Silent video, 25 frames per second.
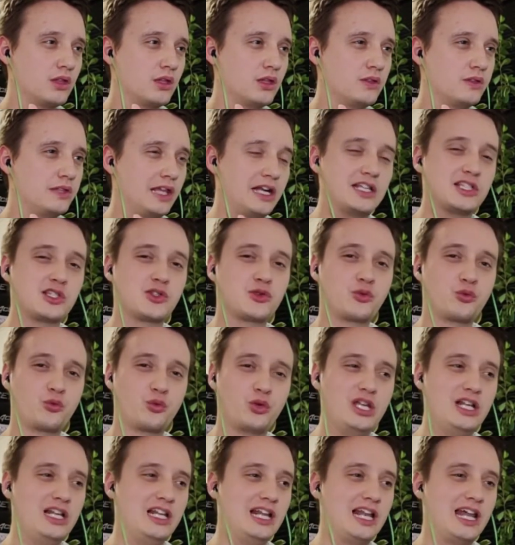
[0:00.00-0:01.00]
That is
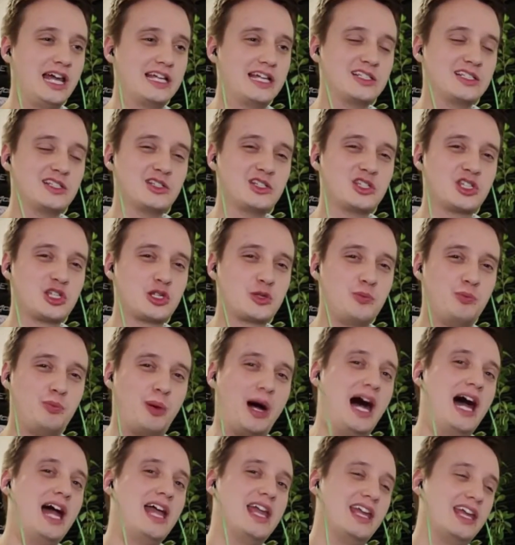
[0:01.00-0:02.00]
really like
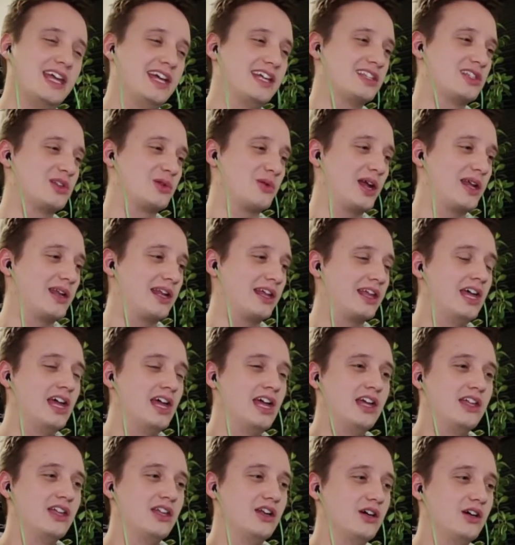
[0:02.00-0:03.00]
spy-esque, right? Like,
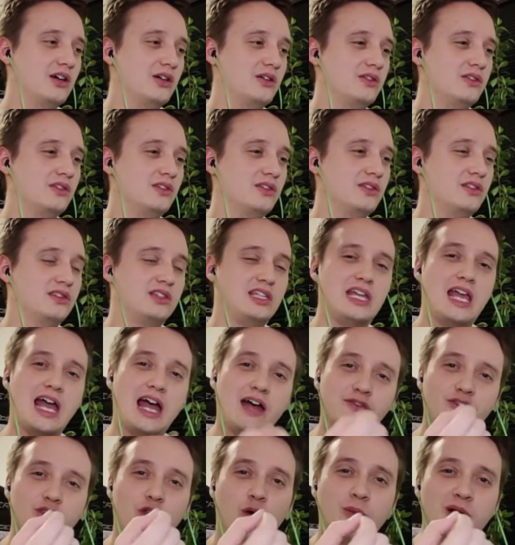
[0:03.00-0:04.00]
you know, they
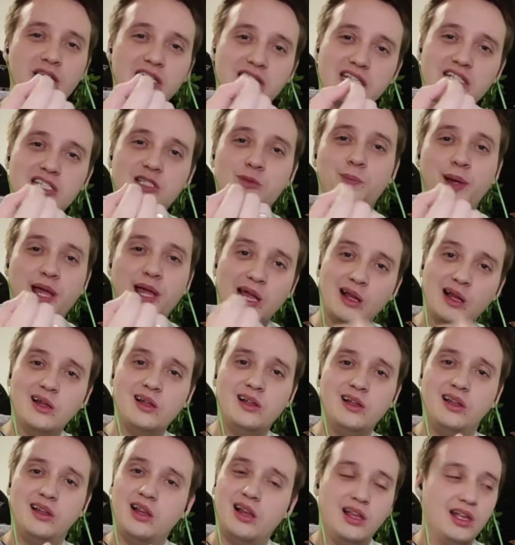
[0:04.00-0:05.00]
have normally this
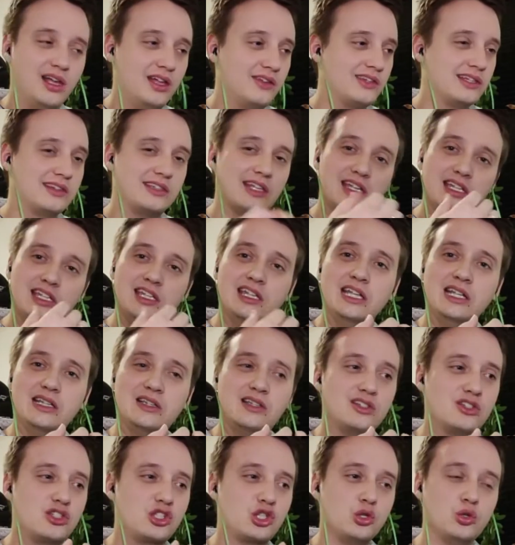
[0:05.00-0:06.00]
pill that they
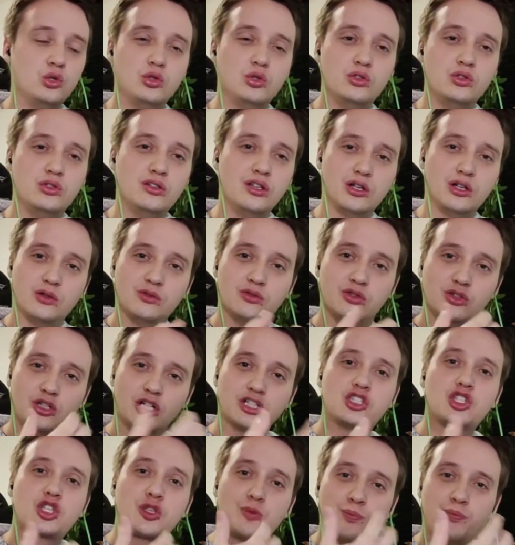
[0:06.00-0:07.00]
eat to, you know,
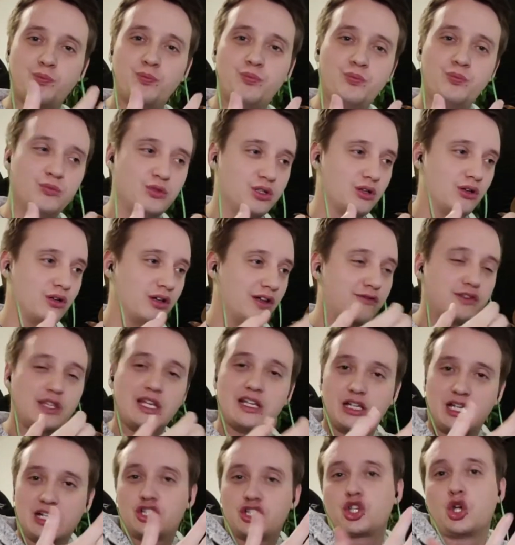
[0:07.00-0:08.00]
not, you know, if
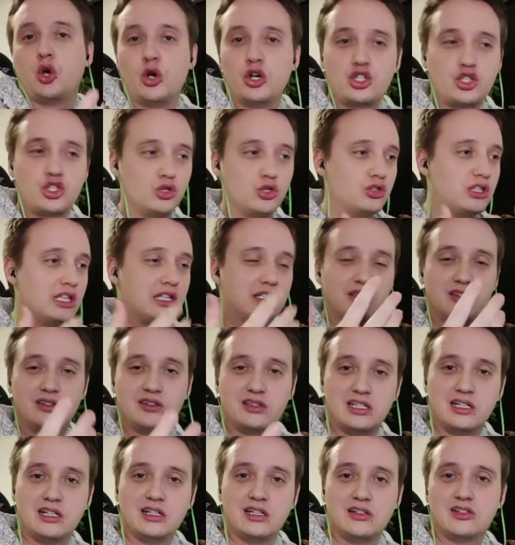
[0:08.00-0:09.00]
they get tortured, they
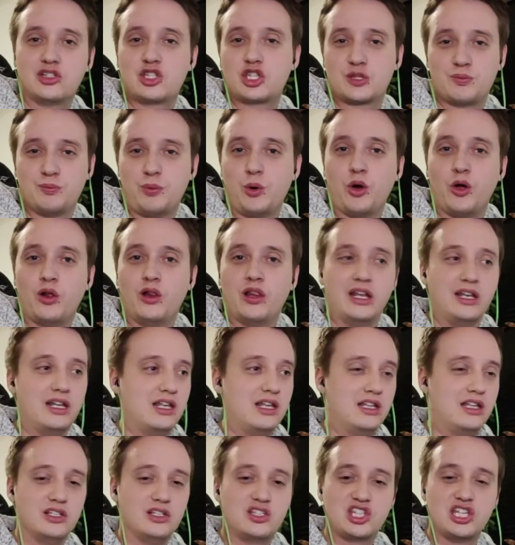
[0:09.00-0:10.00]
didn't spoil
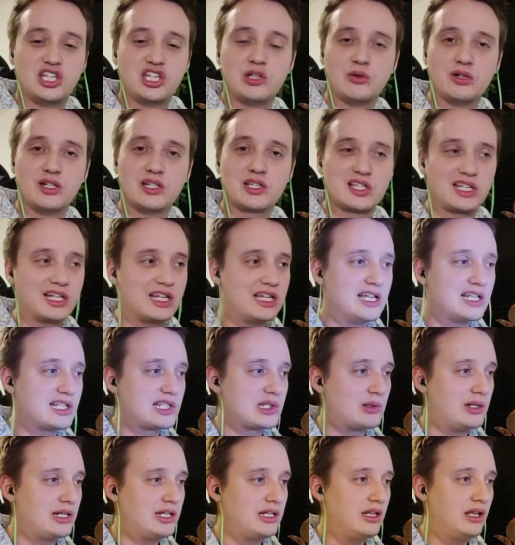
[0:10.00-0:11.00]
any secrets, I
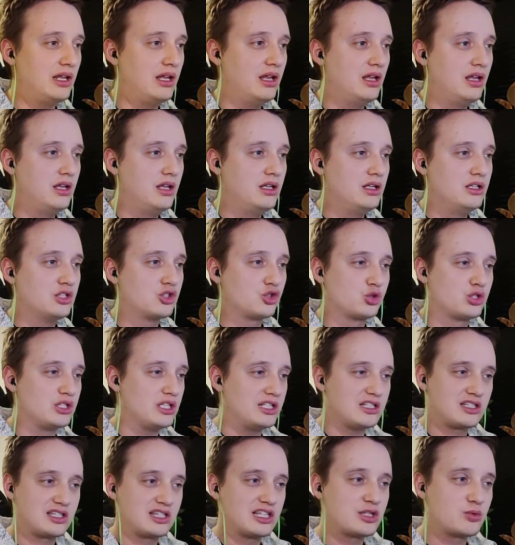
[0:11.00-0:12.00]
guess, right? So
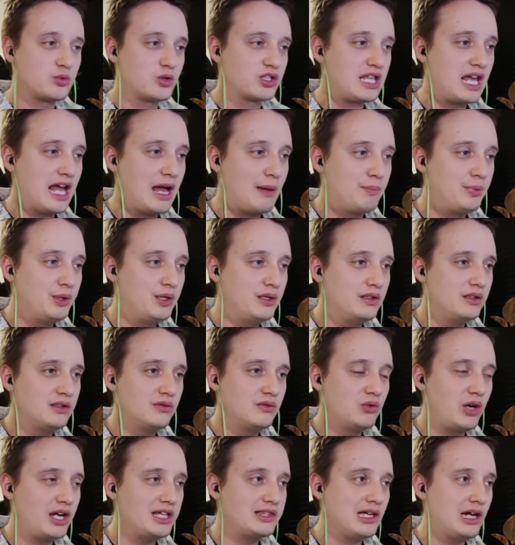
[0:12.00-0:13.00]
is this what happened
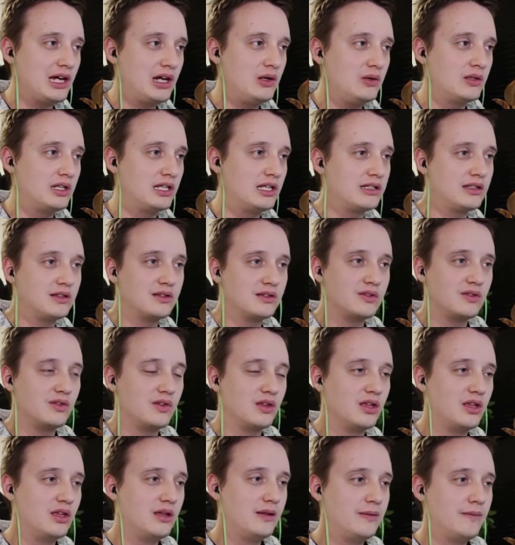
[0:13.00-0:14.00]
right now? Like,
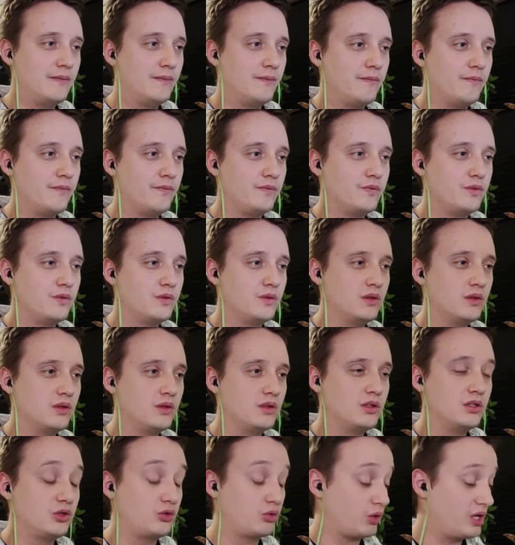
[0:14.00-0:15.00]

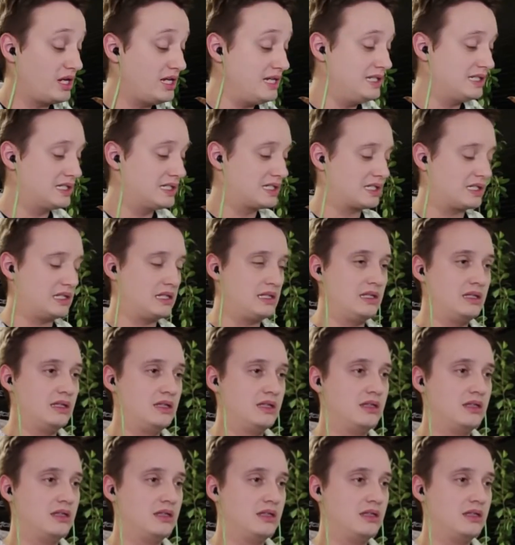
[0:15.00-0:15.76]
crazy.